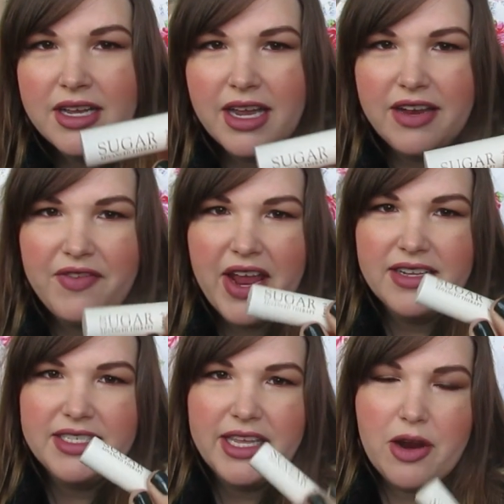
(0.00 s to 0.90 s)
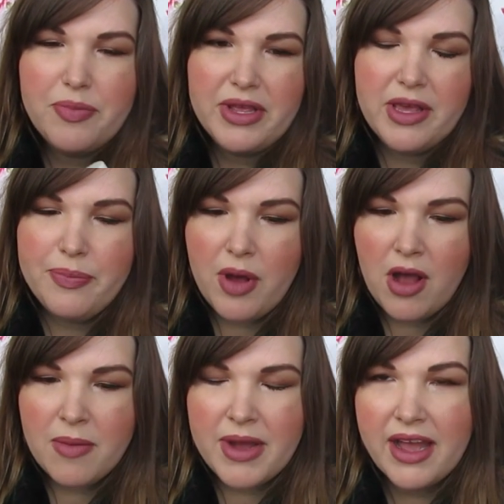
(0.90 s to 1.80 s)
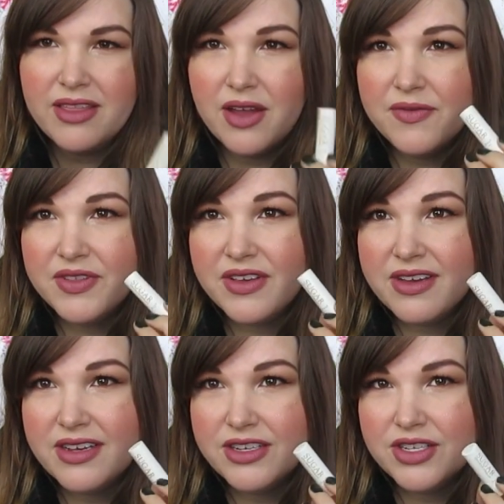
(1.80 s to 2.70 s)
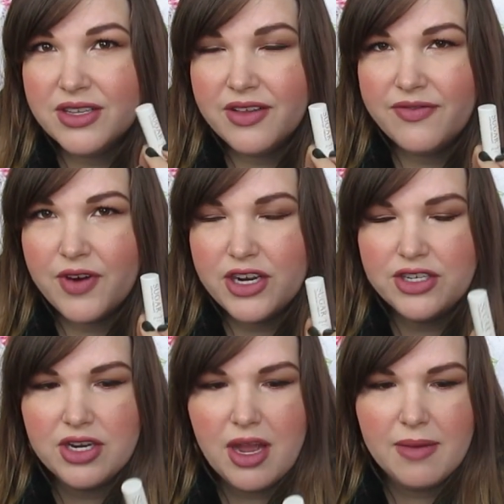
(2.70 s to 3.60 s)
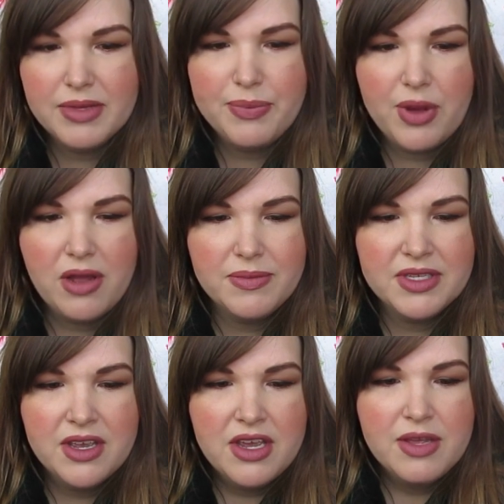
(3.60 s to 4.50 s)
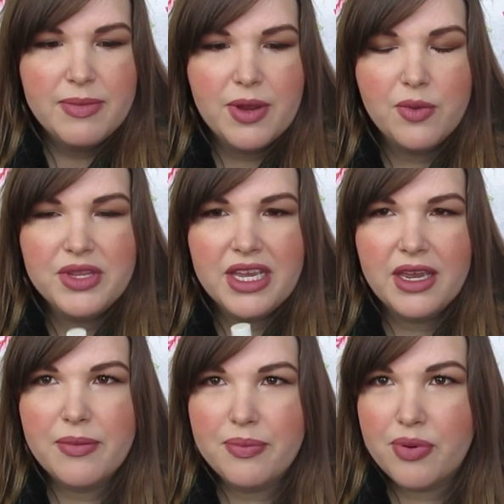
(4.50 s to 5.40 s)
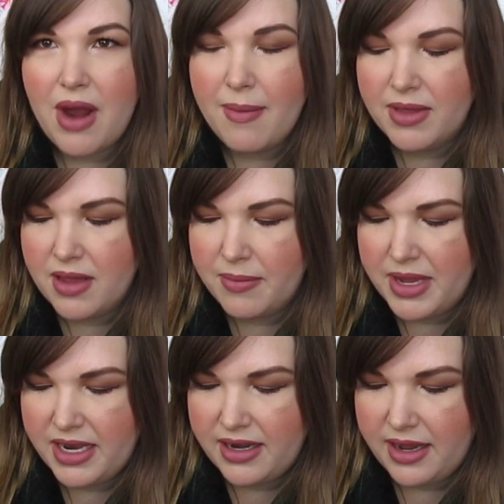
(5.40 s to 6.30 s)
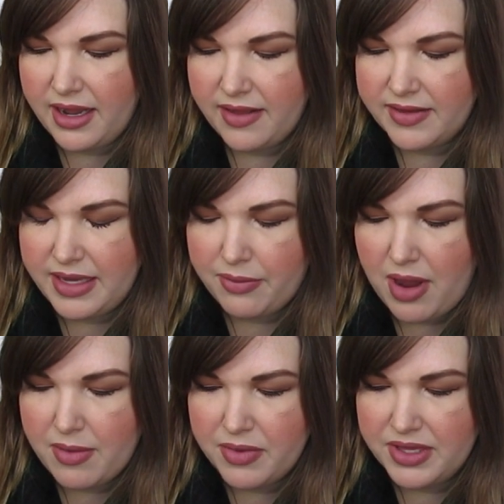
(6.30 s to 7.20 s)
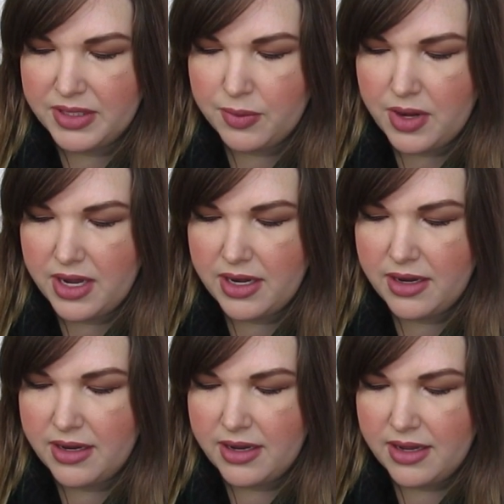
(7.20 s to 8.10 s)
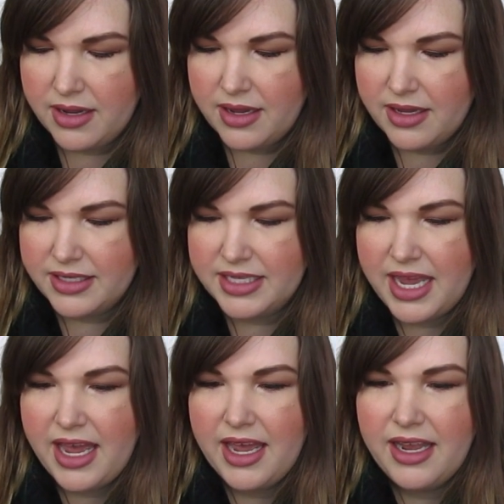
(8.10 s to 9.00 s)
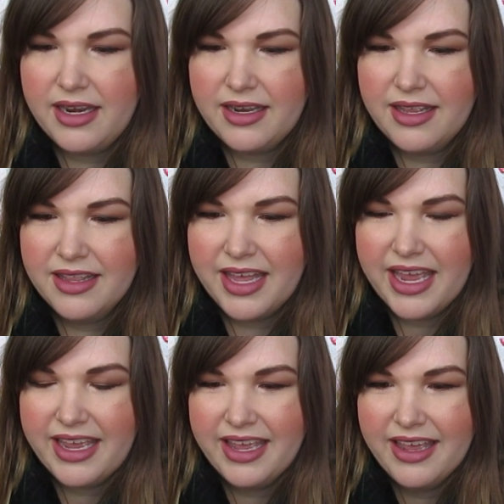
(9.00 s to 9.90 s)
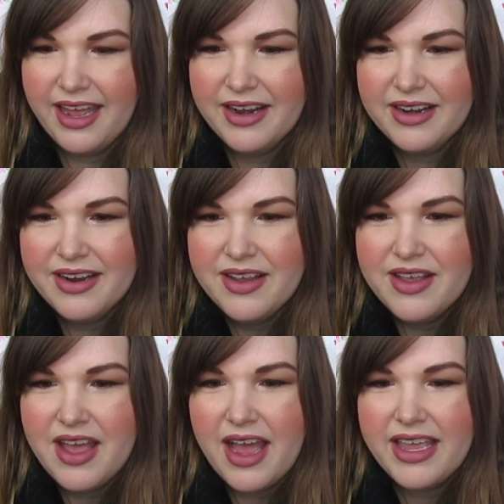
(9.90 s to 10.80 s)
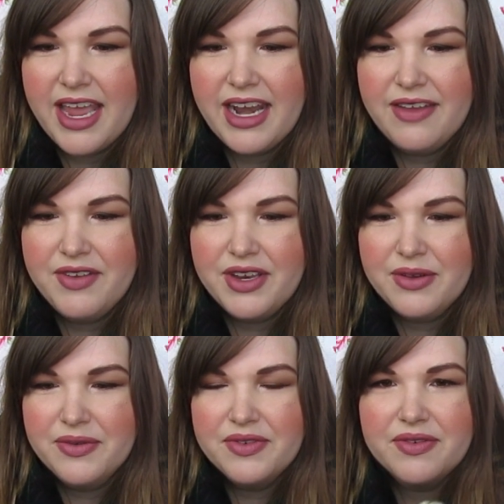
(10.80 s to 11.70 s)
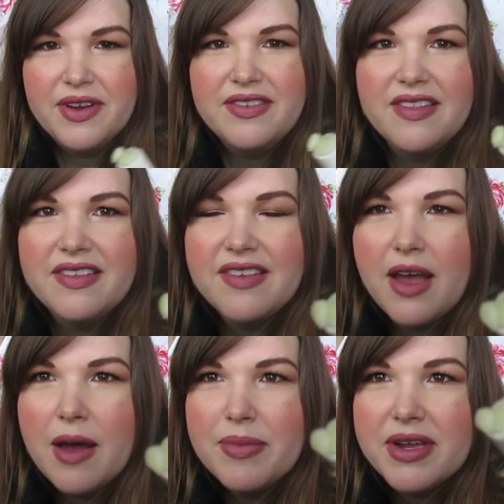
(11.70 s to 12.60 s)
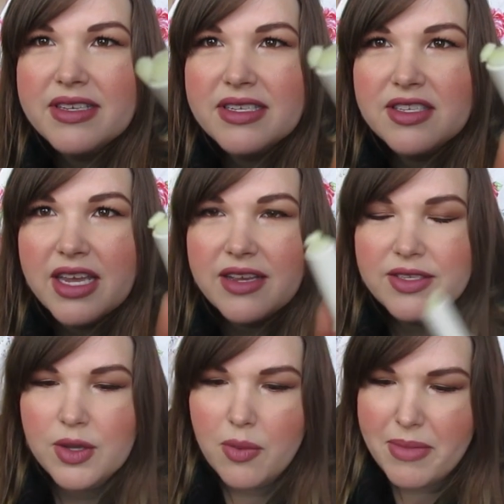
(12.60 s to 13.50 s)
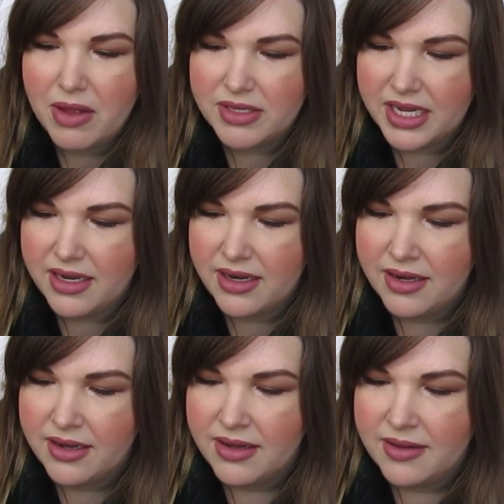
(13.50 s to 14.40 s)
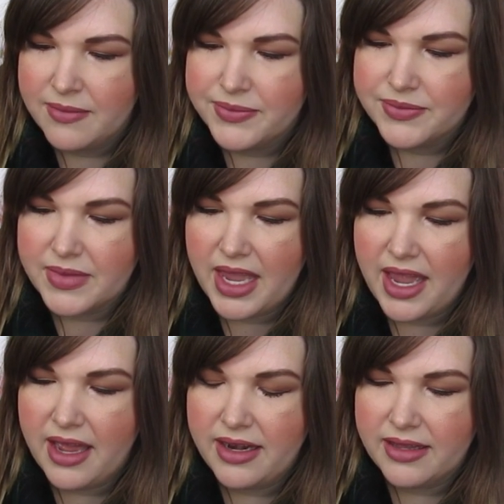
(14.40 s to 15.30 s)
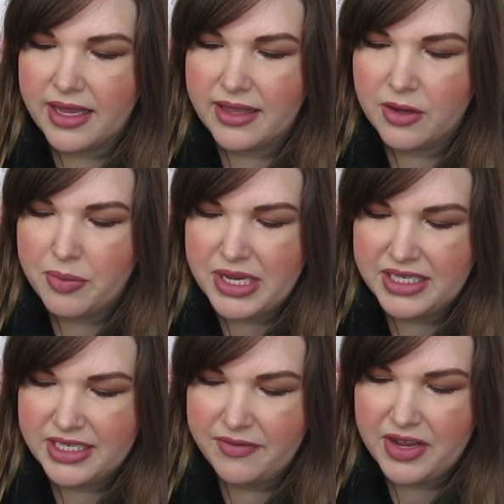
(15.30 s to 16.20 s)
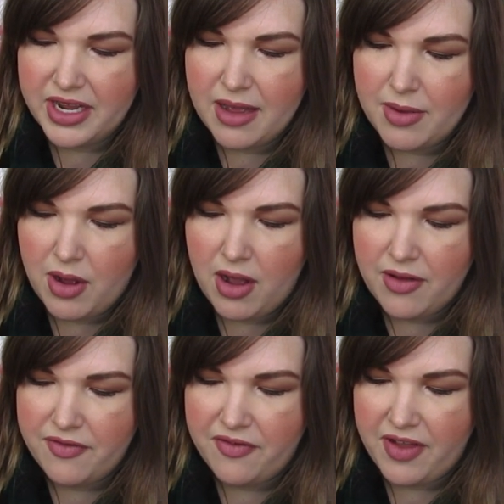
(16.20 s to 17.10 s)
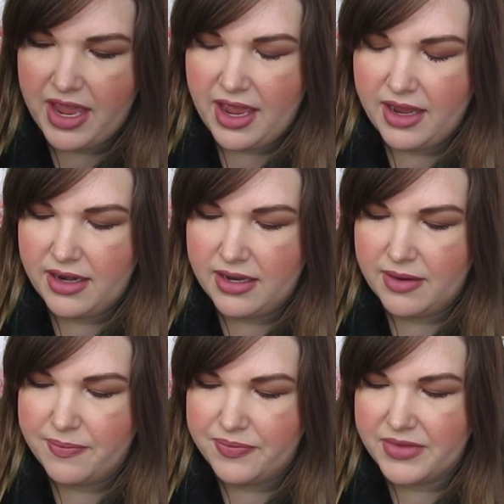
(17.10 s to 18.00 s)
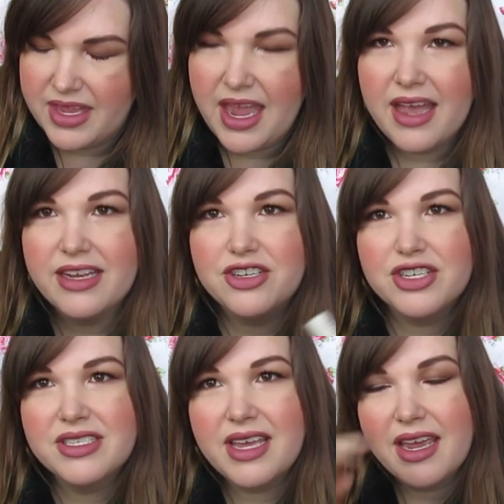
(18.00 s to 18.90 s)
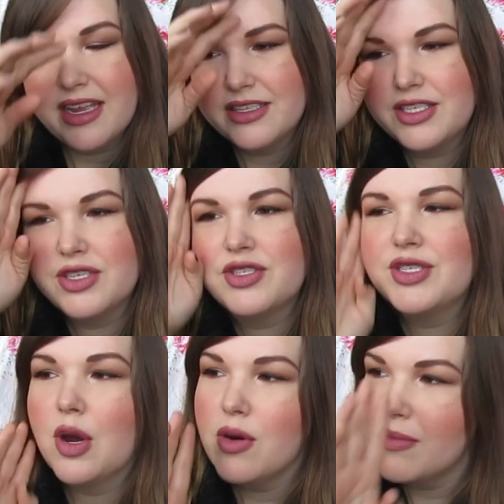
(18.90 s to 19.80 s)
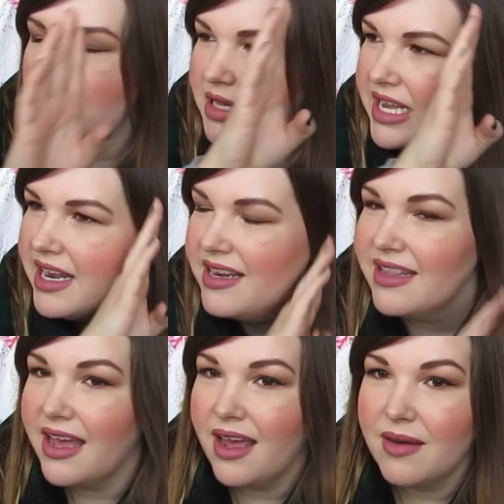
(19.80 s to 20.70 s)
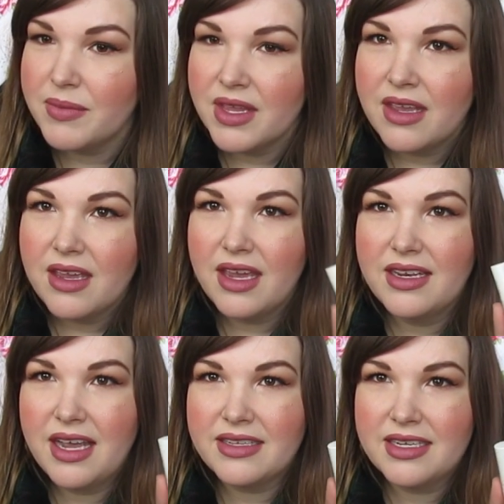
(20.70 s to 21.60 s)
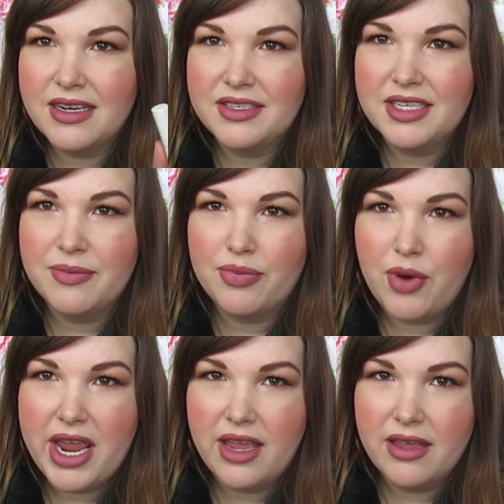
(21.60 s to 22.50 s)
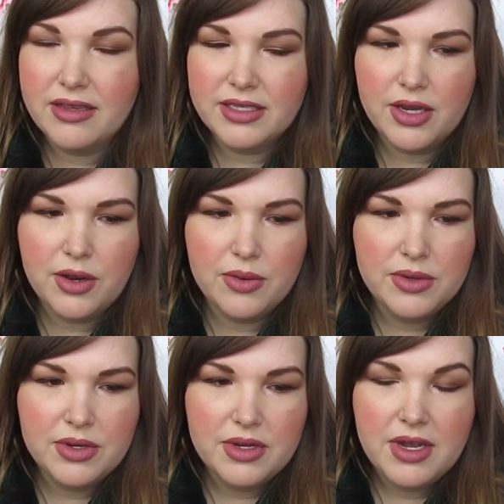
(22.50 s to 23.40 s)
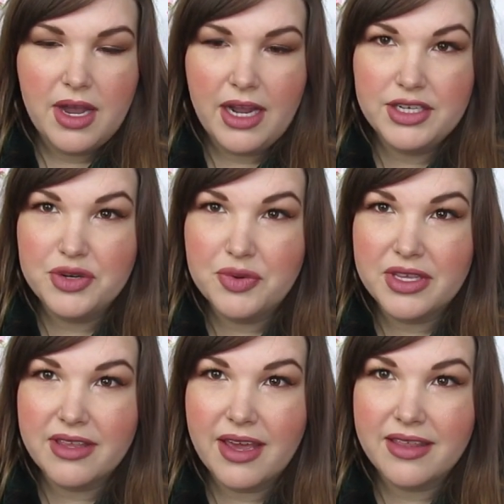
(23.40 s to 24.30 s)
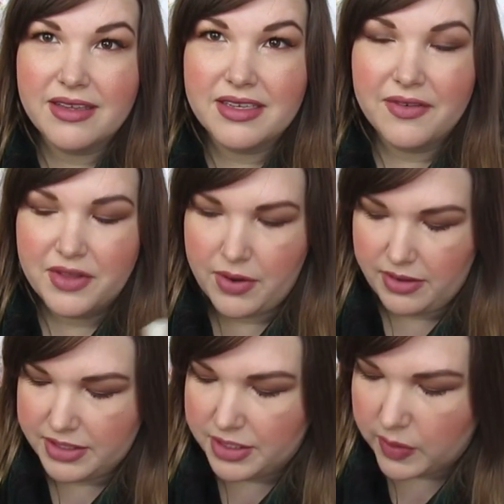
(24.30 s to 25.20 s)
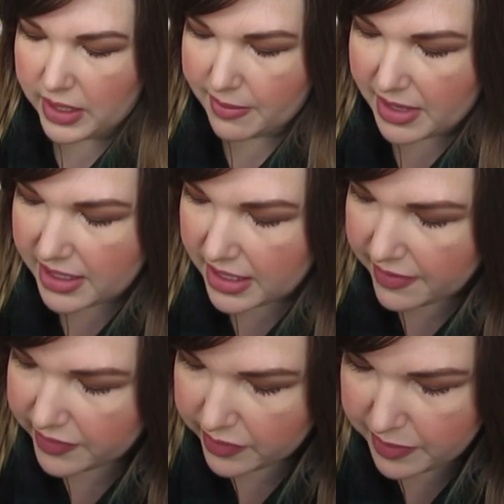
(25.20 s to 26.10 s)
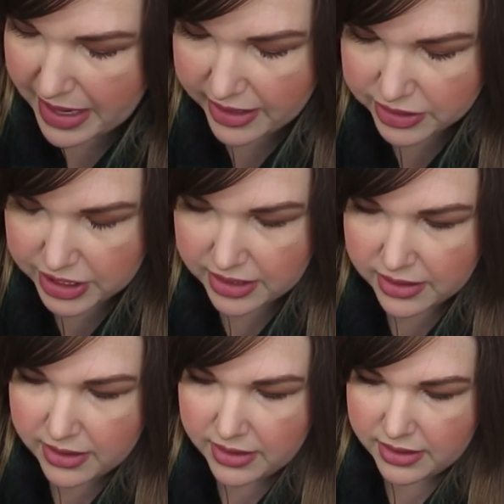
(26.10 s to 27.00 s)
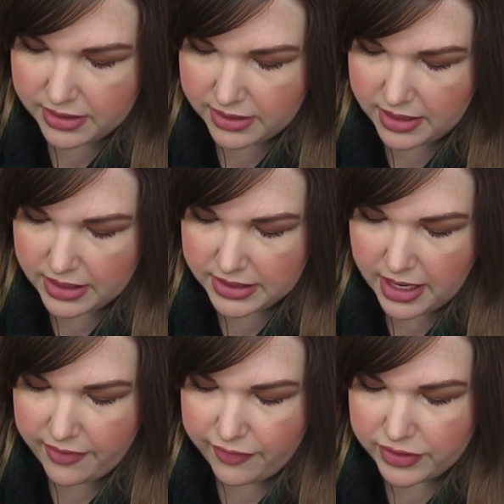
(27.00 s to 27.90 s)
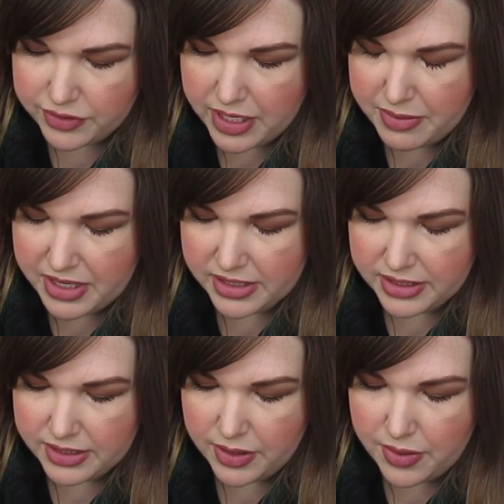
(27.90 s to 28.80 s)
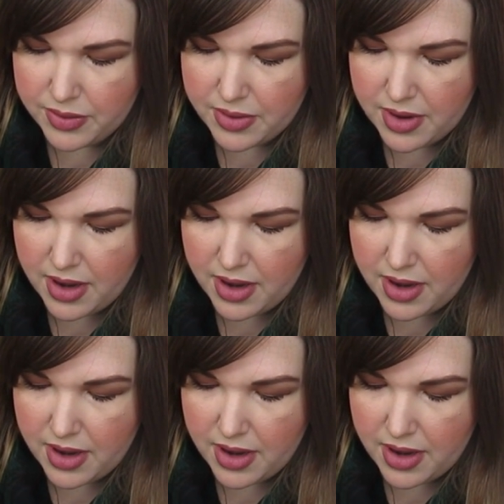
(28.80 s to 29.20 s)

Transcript: Advanced Therapy Lip Balm. I love the Fresh lip balms. My only problem, and I had the same problem with this one, is that, like, I can't even use the rest of this up. It's like so melted, and like little pieces of it come off, and yeah, it's just like, it's so emollient that it has a tendency to break. So I do really like this stuff though, and I'll still recommend it, even though the packaging is kind of frustrating because it's so,